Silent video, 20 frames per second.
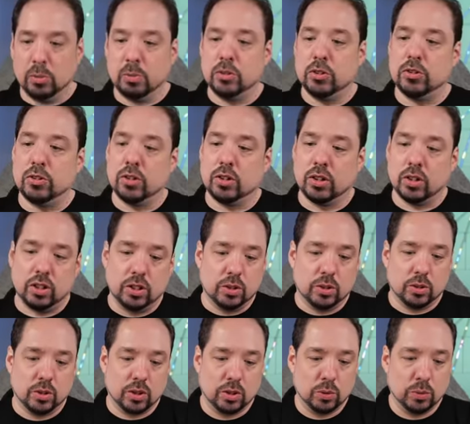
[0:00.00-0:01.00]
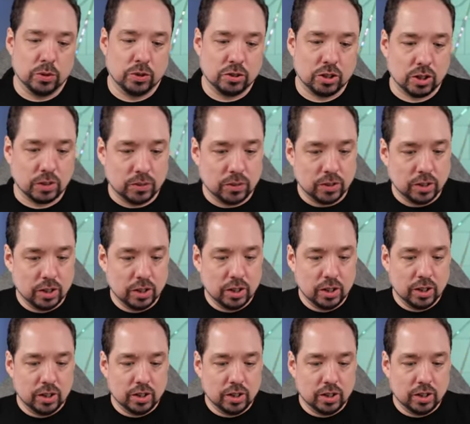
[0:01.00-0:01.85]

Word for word: I'm just going to, you know, I always have